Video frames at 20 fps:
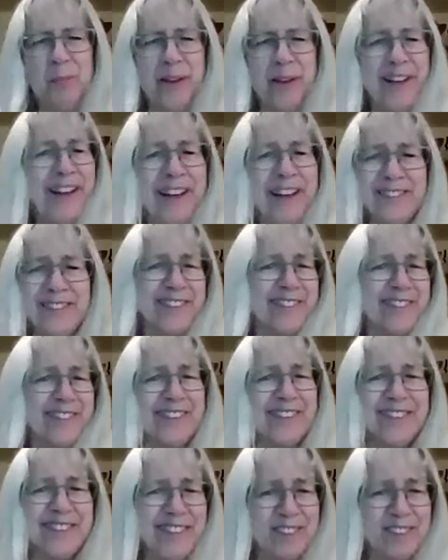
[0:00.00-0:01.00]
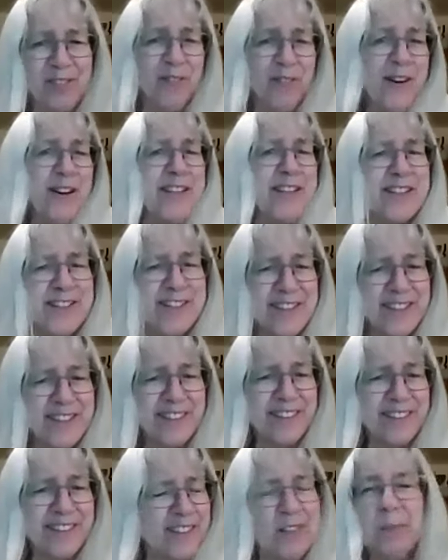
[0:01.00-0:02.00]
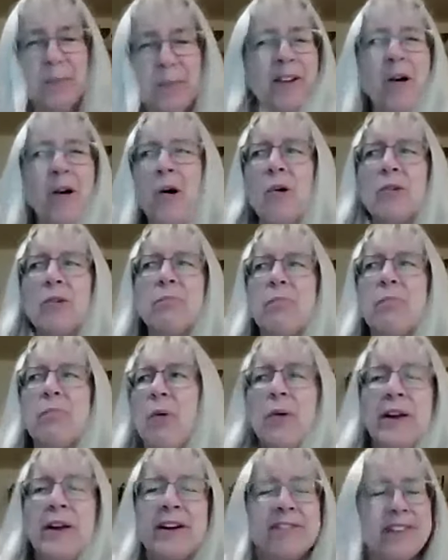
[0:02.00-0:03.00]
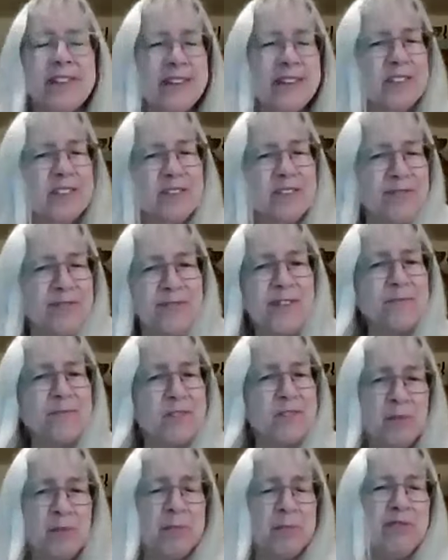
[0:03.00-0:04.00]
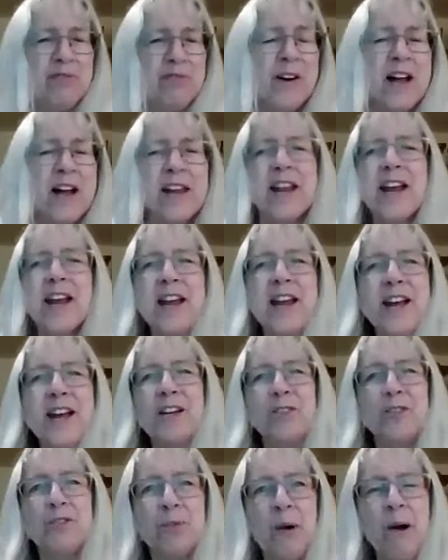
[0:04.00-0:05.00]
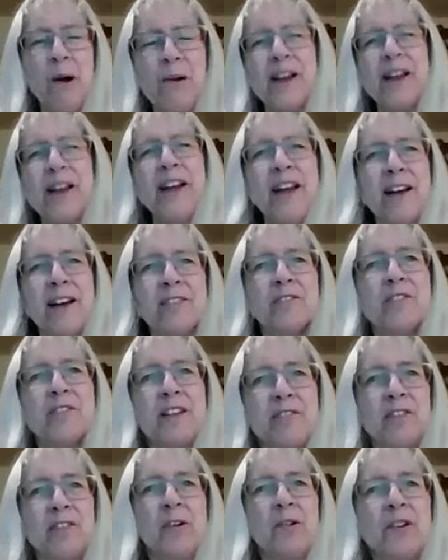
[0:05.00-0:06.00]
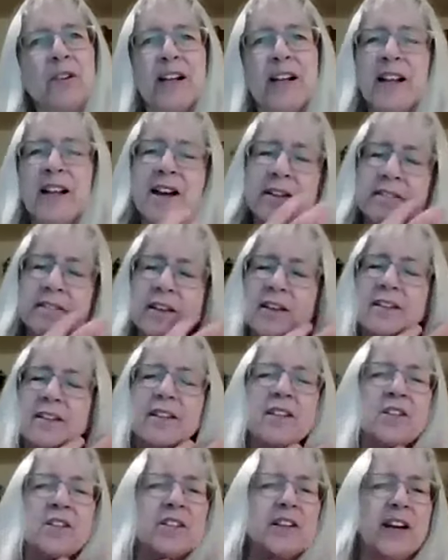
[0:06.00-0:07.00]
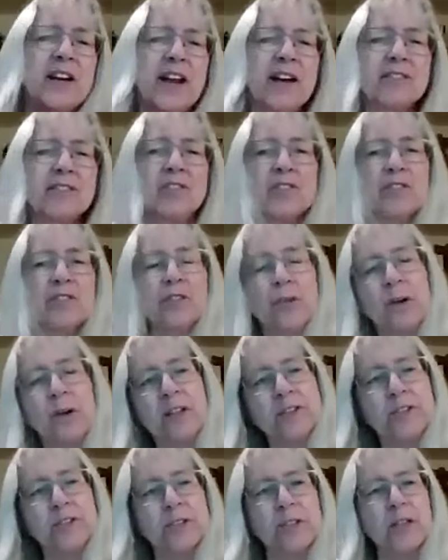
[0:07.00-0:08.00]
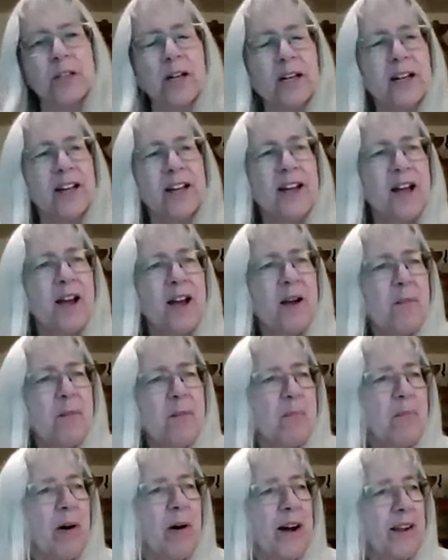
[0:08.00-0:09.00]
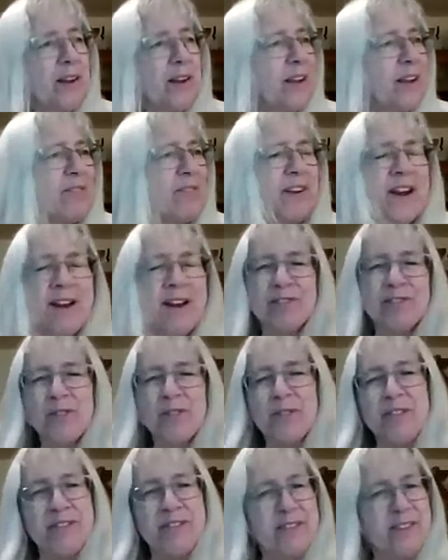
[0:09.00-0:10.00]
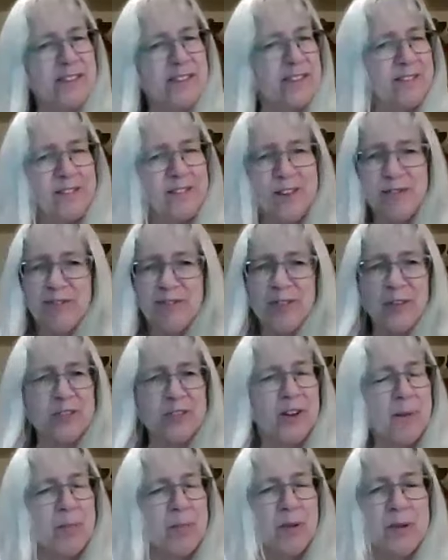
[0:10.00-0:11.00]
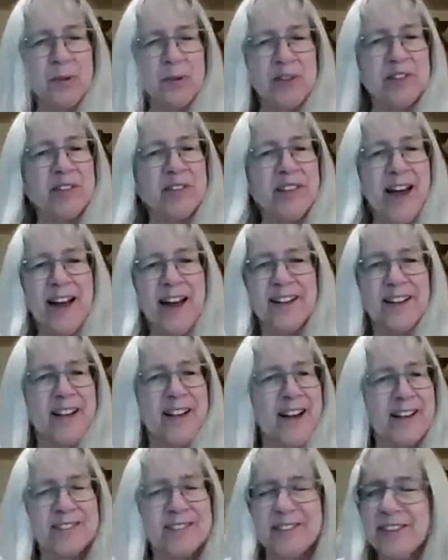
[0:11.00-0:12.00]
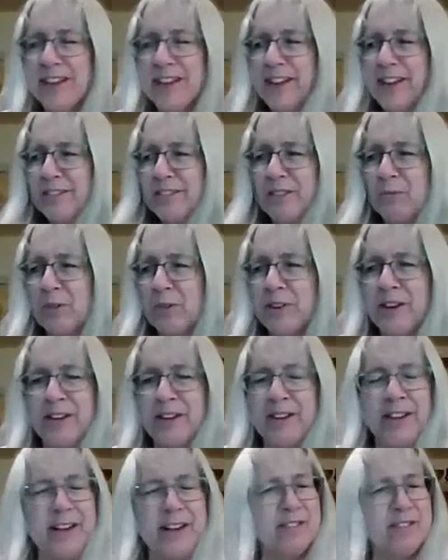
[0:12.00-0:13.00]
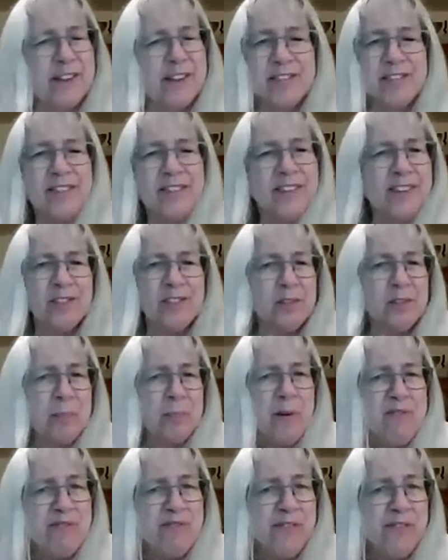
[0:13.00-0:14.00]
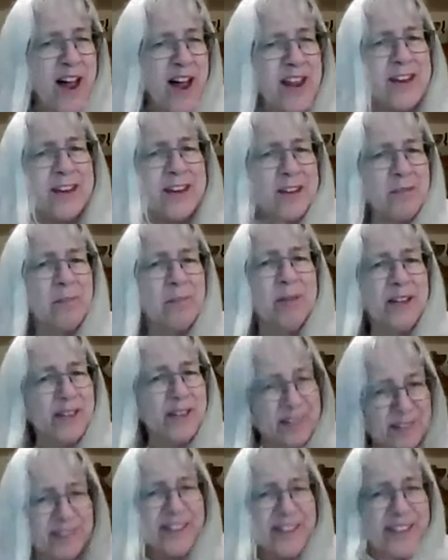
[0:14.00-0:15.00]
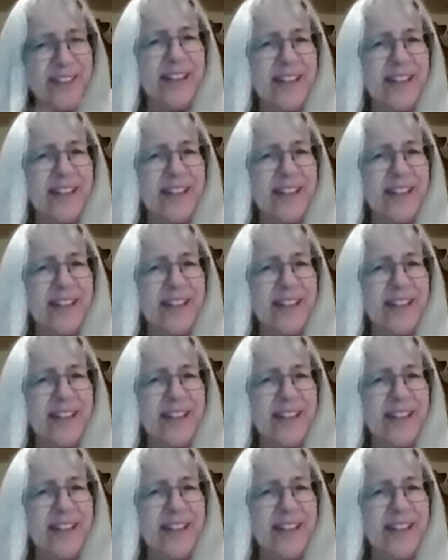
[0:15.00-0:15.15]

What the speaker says: be hesitant. It's fun. I mean, the whole point of it is to be fun. Drawing is the only class I teach that has a structure. But even after the first couple of weeks of that class, when they leave, they say, this has been fun, because it